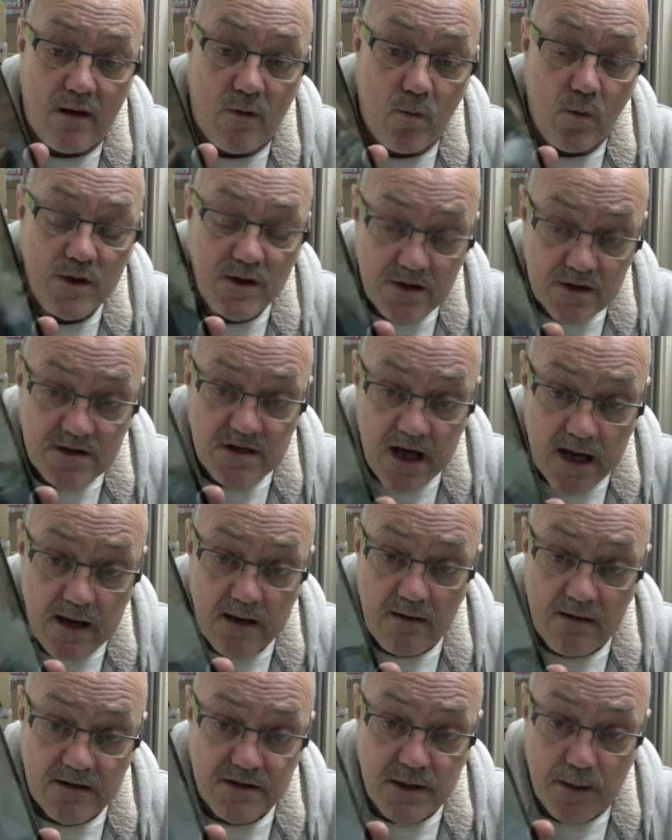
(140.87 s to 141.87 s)
With the
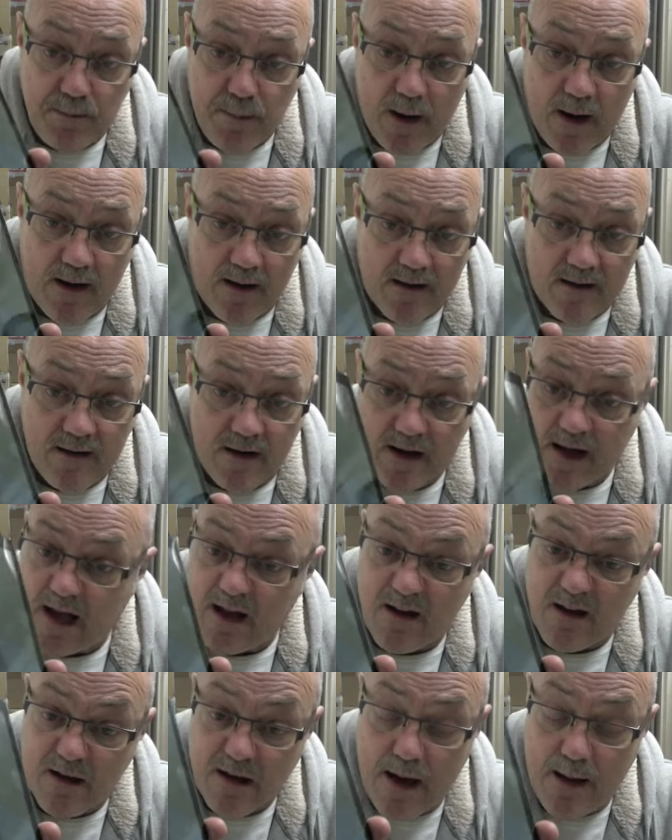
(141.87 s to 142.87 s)
1090 puck, I
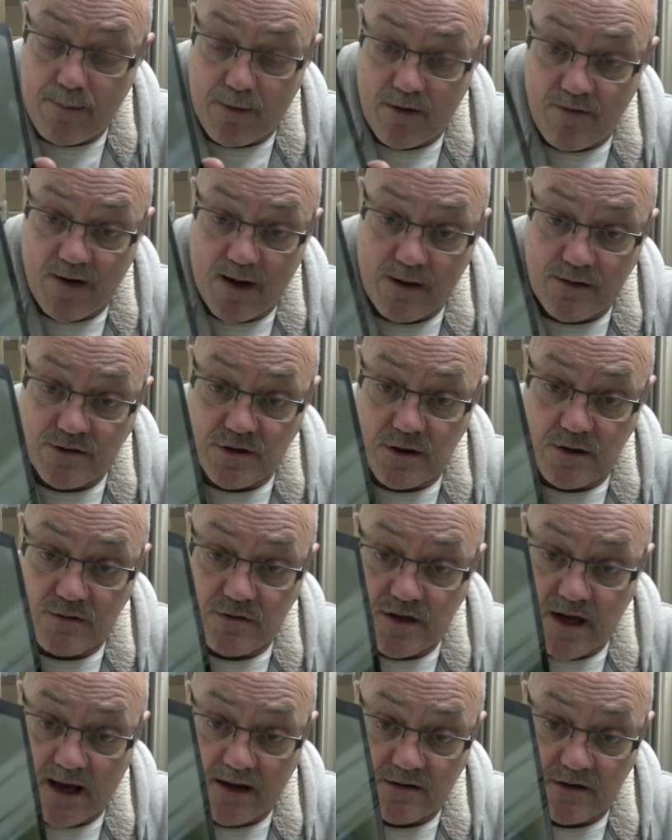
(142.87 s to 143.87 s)
get a couple of hours
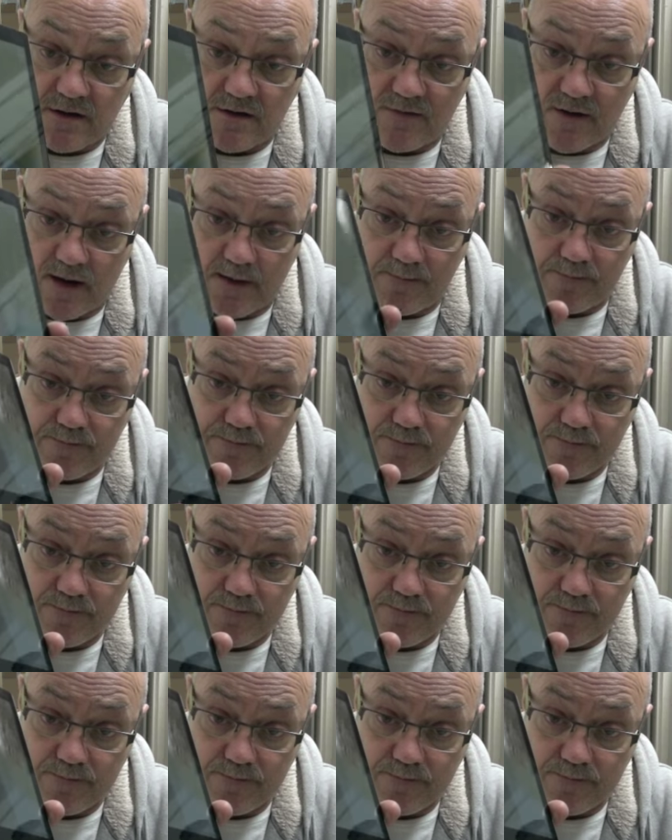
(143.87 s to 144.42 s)
use out of it.